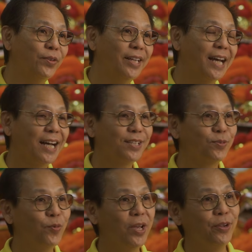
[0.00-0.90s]
they ask,
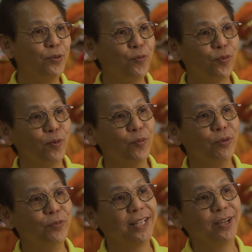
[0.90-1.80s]
where are you from?
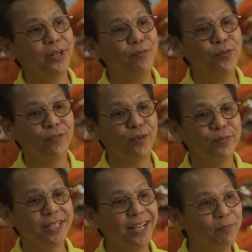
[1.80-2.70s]
When we tell them we are from
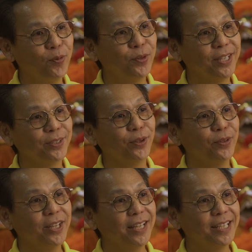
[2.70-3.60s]
Singapore, they
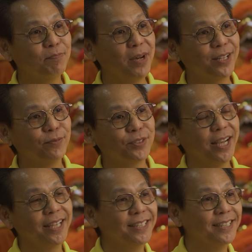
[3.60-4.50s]
thought it's part of
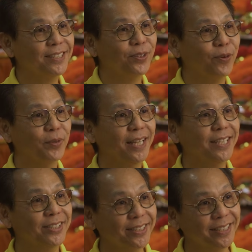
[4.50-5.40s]
China or
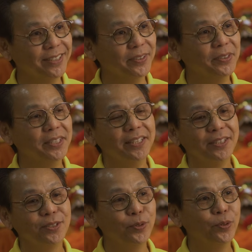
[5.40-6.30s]
Malaysia,
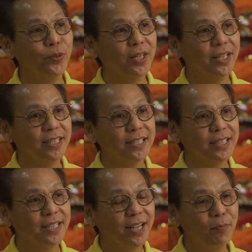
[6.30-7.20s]
So
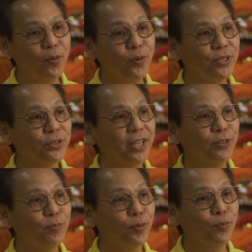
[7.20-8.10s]
Singapore is trying
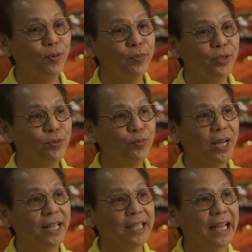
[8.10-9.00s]
to promote, because we
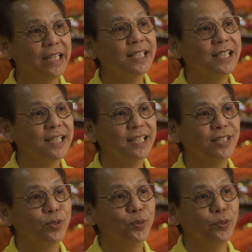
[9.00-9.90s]
are Lion City,
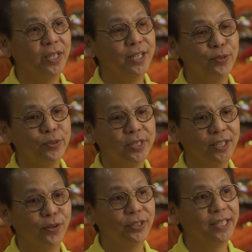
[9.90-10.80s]
so they use
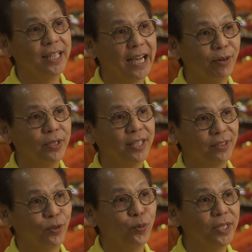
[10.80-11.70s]
the our
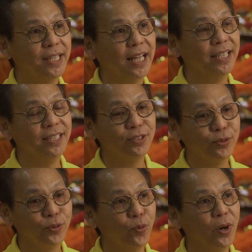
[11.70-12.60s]
Golden Lion
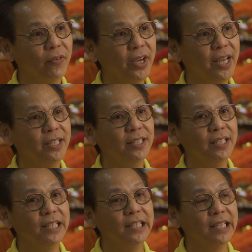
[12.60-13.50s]
to go out. And
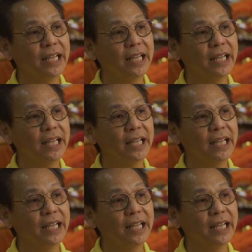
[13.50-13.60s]
in